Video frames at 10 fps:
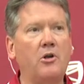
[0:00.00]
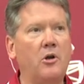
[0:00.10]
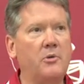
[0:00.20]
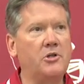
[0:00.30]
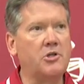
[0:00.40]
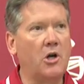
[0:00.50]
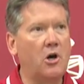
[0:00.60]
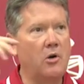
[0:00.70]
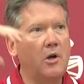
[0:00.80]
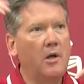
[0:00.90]
You know, we
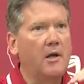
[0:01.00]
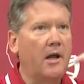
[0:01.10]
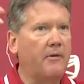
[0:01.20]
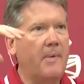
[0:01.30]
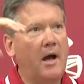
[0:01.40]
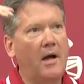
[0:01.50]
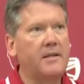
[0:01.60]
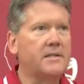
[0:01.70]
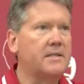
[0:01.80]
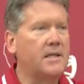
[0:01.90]
show kind of
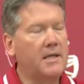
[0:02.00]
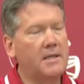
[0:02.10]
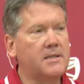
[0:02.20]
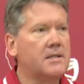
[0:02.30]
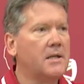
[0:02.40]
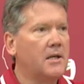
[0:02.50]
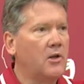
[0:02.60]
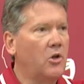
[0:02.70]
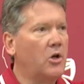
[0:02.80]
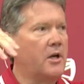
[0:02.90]
behind the scenes
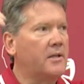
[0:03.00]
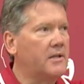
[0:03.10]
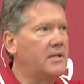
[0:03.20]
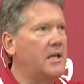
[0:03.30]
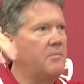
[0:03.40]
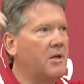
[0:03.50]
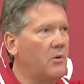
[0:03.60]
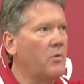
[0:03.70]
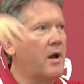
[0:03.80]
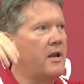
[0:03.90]
look at the team
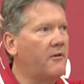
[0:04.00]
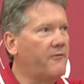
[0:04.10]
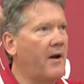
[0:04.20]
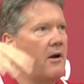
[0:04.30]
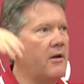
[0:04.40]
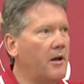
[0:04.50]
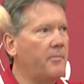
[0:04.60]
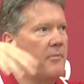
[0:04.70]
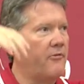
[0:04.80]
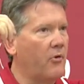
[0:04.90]
getting ready and fired
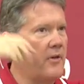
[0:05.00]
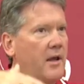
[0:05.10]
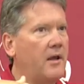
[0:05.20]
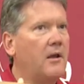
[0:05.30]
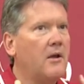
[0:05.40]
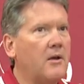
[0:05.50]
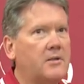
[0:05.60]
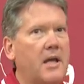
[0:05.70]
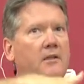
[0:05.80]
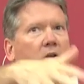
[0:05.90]
up before they
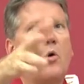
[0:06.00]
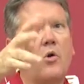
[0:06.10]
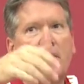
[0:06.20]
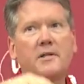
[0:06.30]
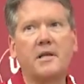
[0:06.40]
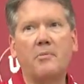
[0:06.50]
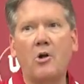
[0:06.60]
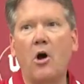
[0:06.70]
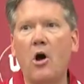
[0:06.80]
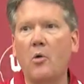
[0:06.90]
take the court at Assembly
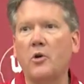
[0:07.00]
Hall.